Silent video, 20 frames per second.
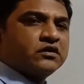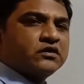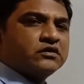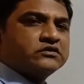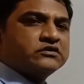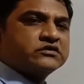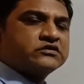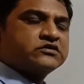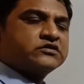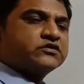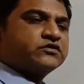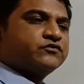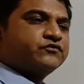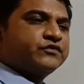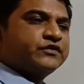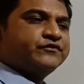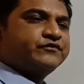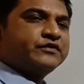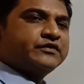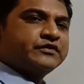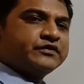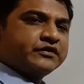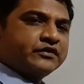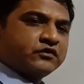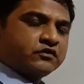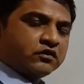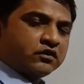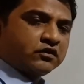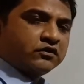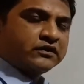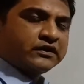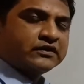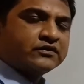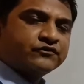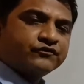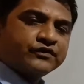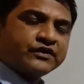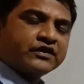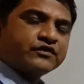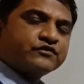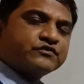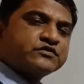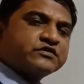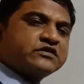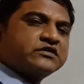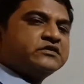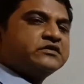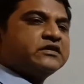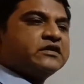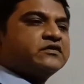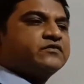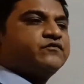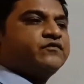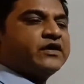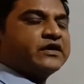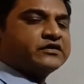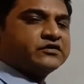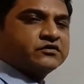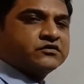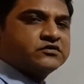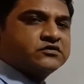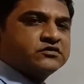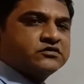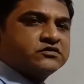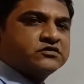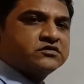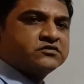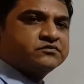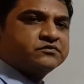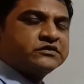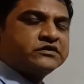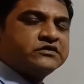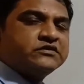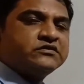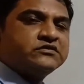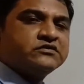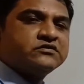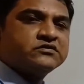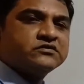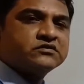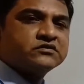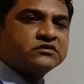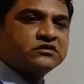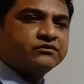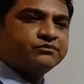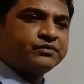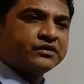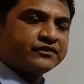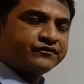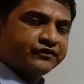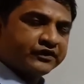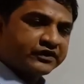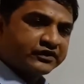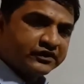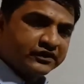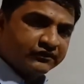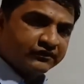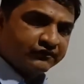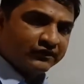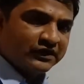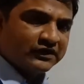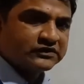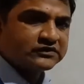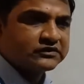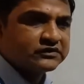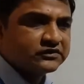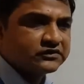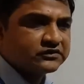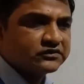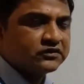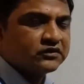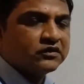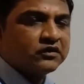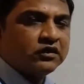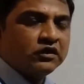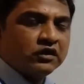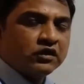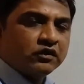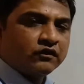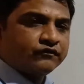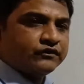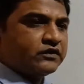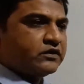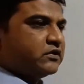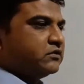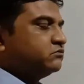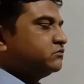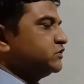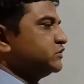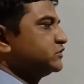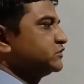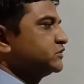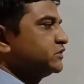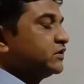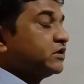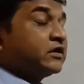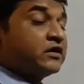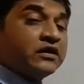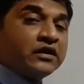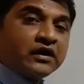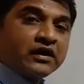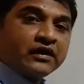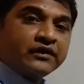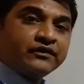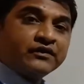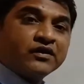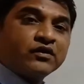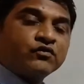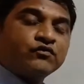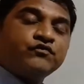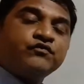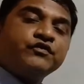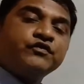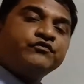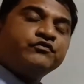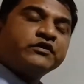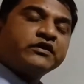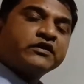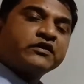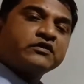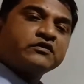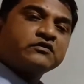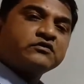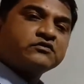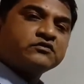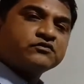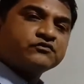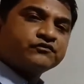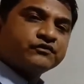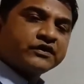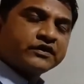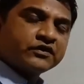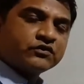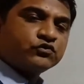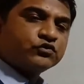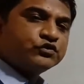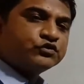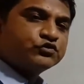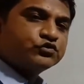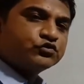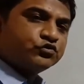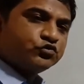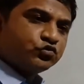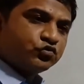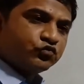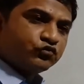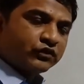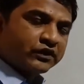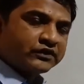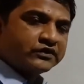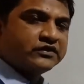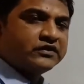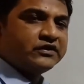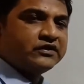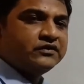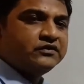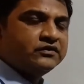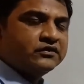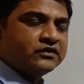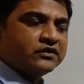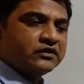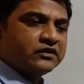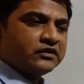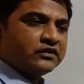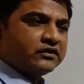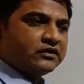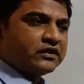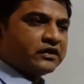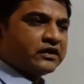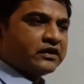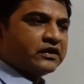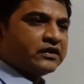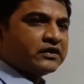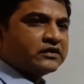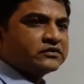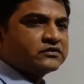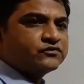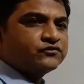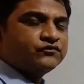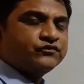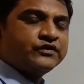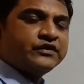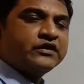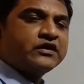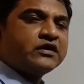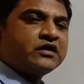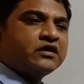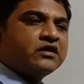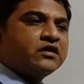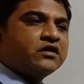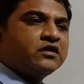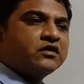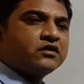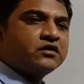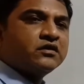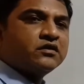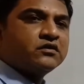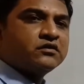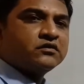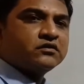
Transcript: just we will recall that we have seen that factors means the perfect divisors of the numbers, and now we are going to do one thing, that we are